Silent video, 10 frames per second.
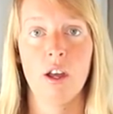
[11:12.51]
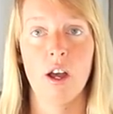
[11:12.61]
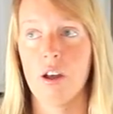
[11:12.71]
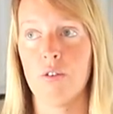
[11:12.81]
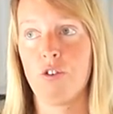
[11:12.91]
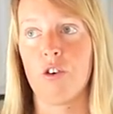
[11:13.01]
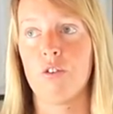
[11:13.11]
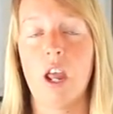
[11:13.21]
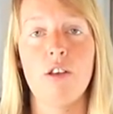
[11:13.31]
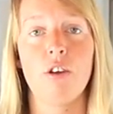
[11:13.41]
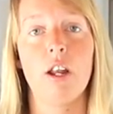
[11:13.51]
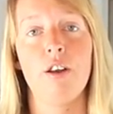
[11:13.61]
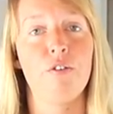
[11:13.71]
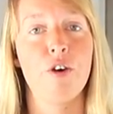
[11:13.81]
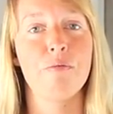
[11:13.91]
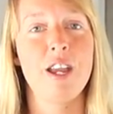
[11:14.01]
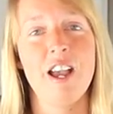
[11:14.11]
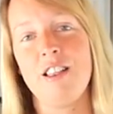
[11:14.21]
uh, for days on end for me,